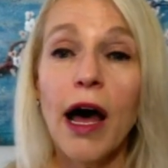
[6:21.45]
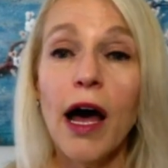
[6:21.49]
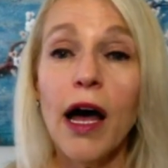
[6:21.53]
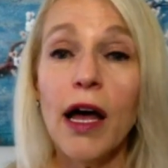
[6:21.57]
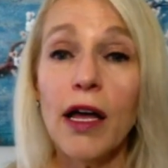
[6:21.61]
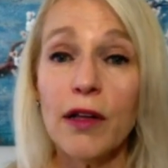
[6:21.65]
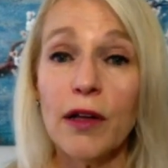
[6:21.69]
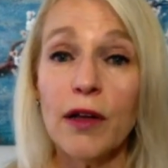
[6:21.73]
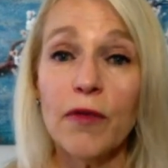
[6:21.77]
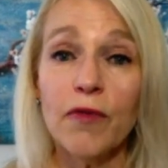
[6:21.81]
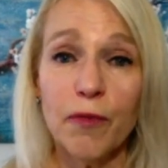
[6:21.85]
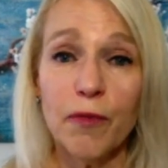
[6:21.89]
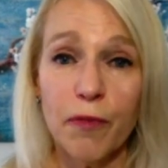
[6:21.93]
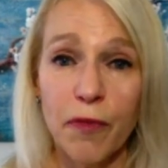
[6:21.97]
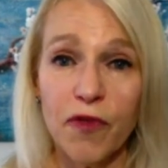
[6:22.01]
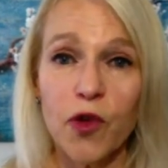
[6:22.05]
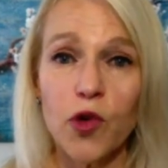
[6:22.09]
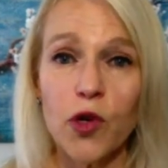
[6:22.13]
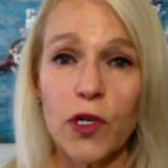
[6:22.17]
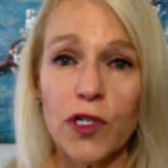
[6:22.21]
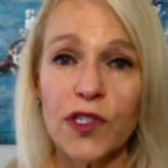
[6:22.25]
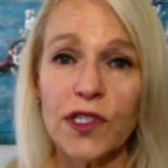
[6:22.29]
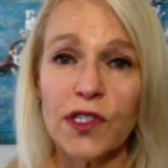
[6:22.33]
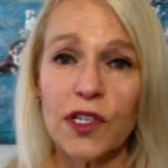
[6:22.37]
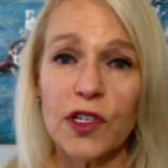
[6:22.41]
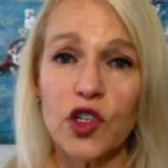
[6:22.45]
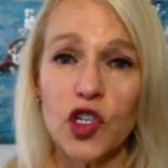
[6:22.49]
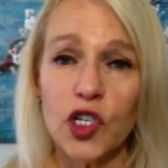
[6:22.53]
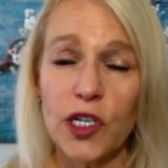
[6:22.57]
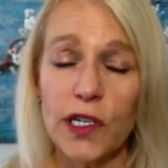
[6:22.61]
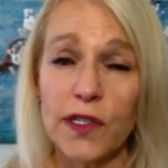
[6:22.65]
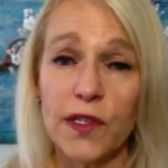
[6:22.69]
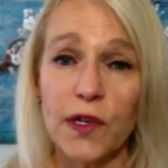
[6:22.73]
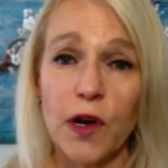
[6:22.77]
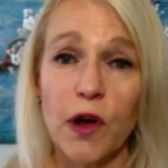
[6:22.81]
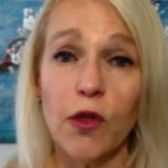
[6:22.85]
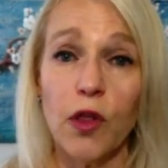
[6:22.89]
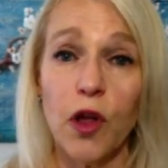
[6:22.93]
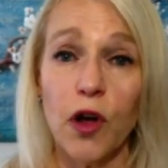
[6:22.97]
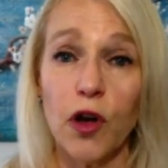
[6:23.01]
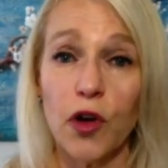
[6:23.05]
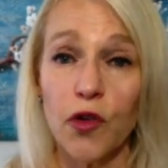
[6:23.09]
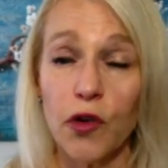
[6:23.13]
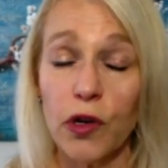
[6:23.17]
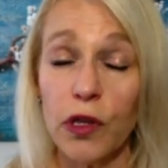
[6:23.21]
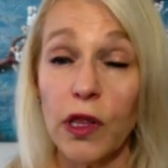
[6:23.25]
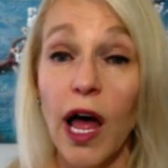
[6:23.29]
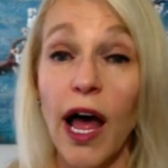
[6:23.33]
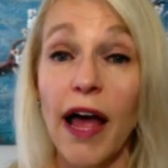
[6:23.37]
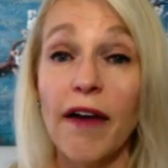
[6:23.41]
Uh, of course, she's no
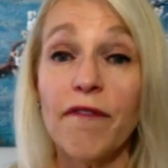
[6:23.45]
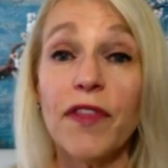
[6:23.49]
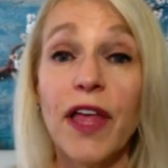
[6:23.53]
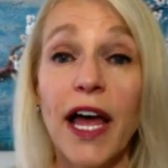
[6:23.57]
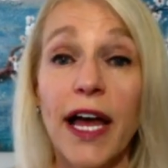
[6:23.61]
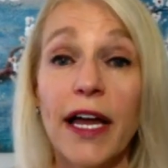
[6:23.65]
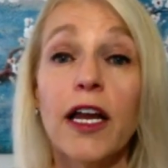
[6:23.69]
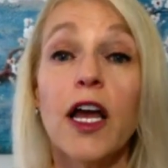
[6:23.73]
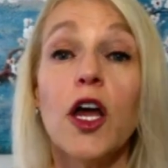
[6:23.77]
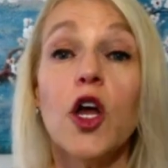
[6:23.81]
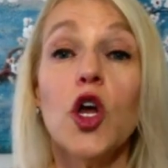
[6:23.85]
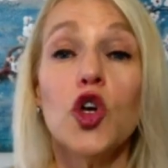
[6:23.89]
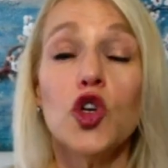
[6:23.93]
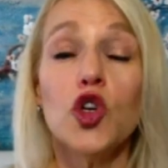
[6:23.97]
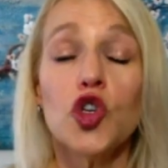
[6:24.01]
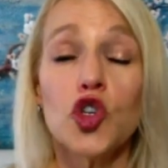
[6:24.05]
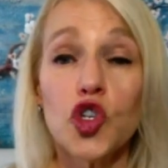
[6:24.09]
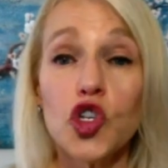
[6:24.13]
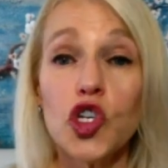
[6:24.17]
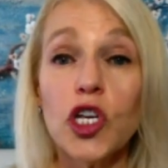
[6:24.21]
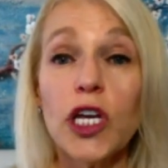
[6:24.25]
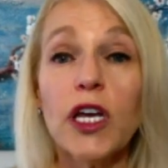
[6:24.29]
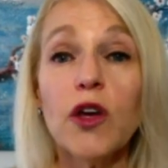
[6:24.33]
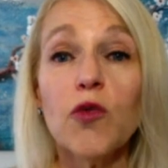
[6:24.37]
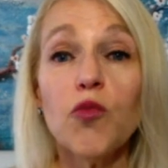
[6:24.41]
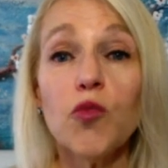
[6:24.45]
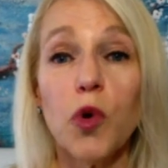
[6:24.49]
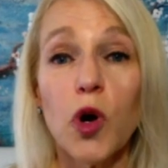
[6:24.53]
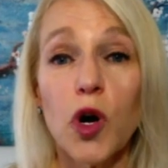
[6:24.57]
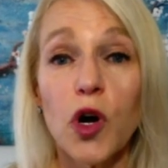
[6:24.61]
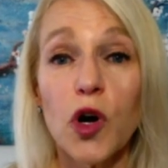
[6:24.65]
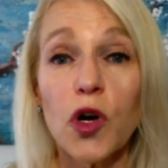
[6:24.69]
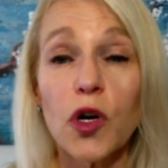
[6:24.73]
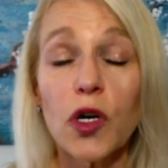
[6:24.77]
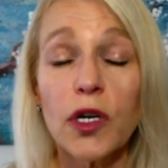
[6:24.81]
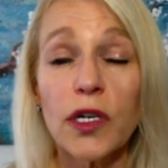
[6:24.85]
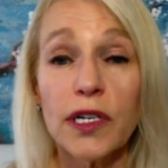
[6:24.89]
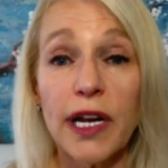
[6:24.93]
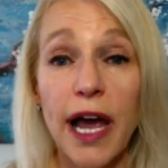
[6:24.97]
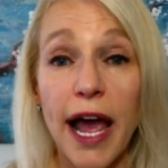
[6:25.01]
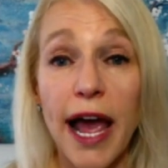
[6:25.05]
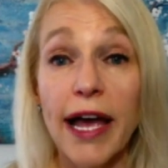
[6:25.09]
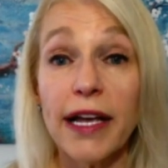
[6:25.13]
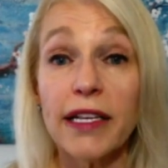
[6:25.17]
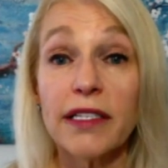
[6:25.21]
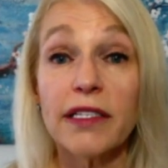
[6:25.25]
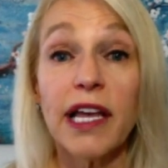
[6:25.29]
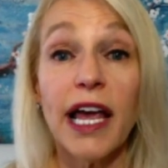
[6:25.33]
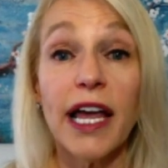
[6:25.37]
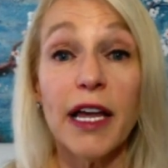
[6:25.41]
longer alive. That she worked
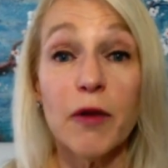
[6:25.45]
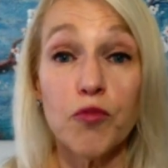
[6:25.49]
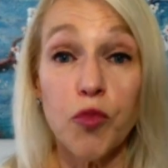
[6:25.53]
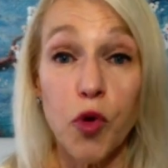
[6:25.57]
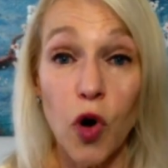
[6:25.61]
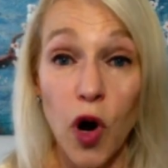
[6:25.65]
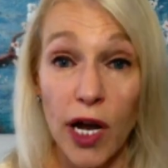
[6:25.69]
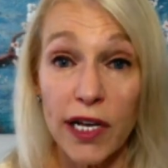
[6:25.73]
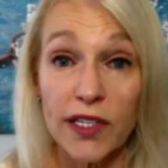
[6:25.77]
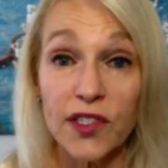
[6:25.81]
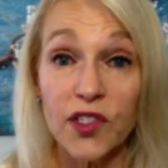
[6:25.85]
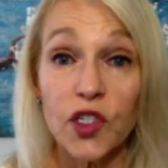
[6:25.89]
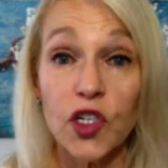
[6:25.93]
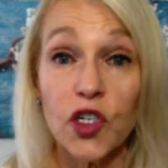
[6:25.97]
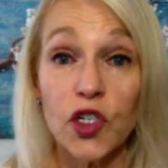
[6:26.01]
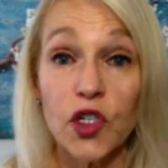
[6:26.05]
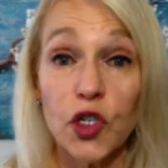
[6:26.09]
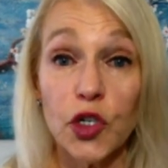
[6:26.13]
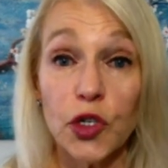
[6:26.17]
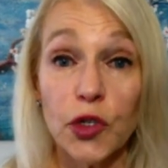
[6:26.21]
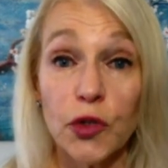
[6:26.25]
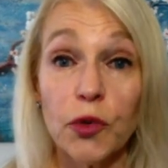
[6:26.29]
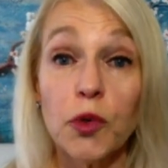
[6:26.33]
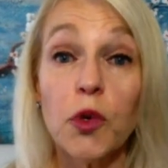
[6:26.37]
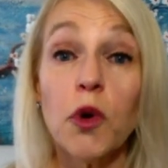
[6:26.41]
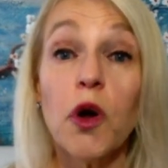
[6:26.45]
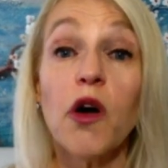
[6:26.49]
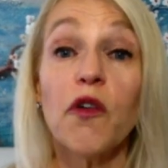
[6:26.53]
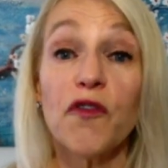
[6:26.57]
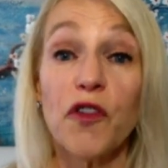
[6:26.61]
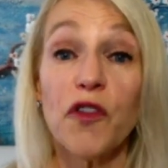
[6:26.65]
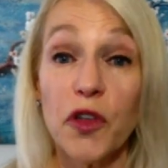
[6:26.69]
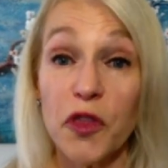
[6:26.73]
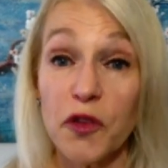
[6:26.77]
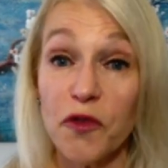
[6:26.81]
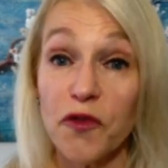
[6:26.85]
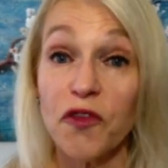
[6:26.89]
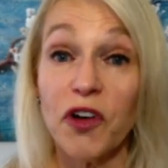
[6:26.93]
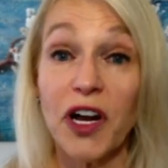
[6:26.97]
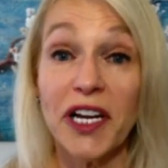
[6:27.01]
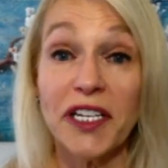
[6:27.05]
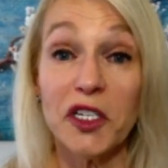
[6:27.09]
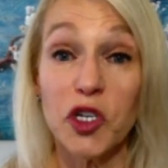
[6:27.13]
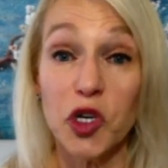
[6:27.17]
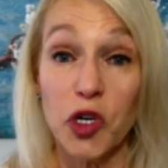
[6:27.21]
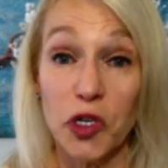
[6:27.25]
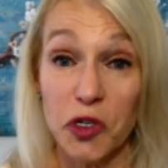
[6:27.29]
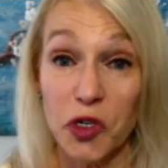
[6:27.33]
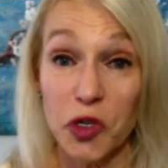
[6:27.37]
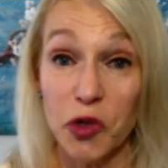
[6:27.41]
as a prostitute for the
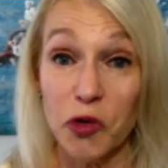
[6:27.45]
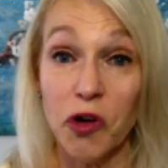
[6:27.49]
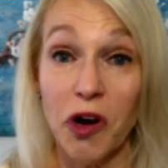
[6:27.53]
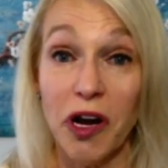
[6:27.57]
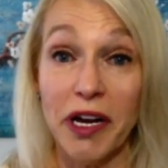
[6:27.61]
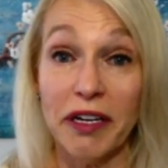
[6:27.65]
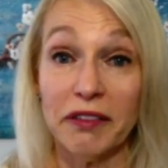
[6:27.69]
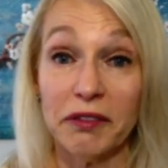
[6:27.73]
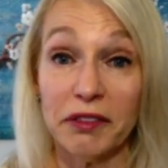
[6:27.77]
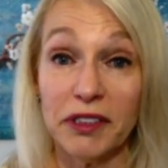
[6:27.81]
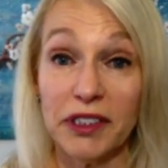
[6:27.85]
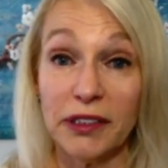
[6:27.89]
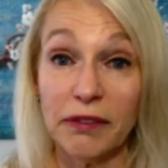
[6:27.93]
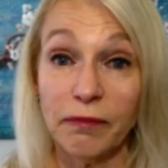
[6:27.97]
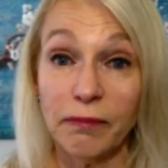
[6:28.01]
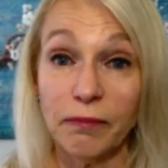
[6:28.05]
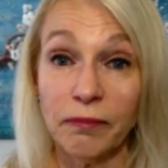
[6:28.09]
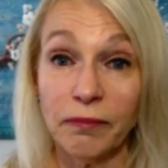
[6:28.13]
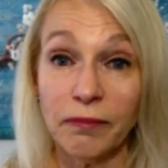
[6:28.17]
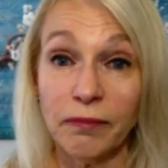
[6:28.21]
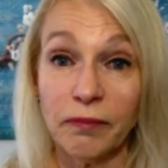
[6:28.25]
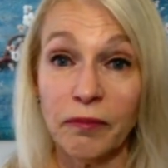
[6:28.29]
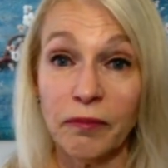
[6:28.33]
French underground.